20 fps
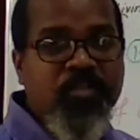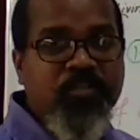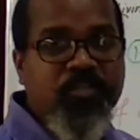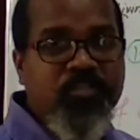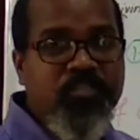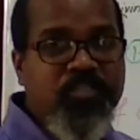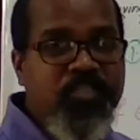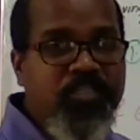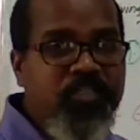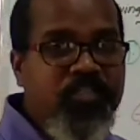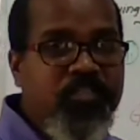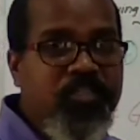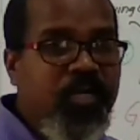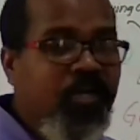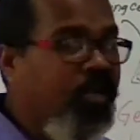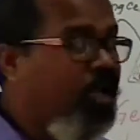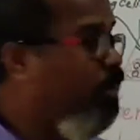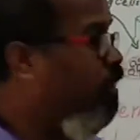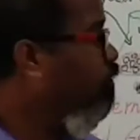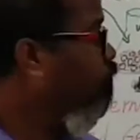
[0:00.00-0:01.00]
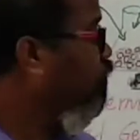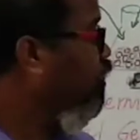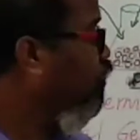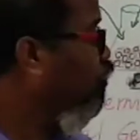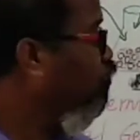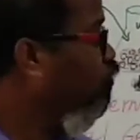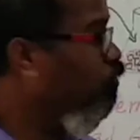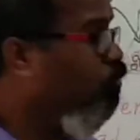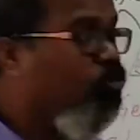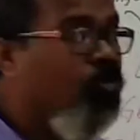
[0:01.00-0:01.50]
the seeds are unable
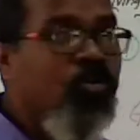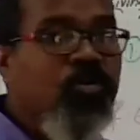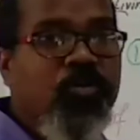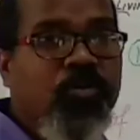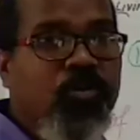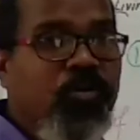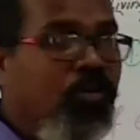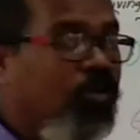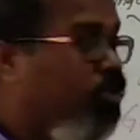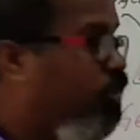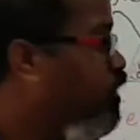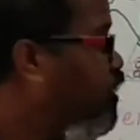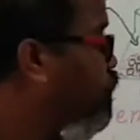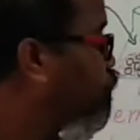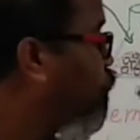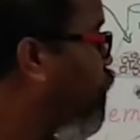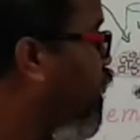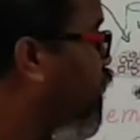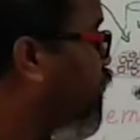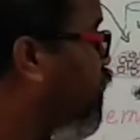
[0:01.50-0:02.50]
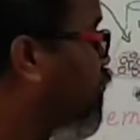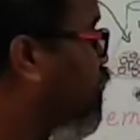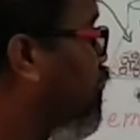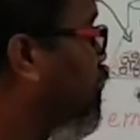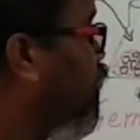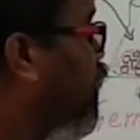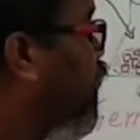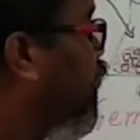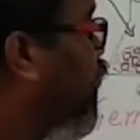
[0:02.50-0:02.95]
to respire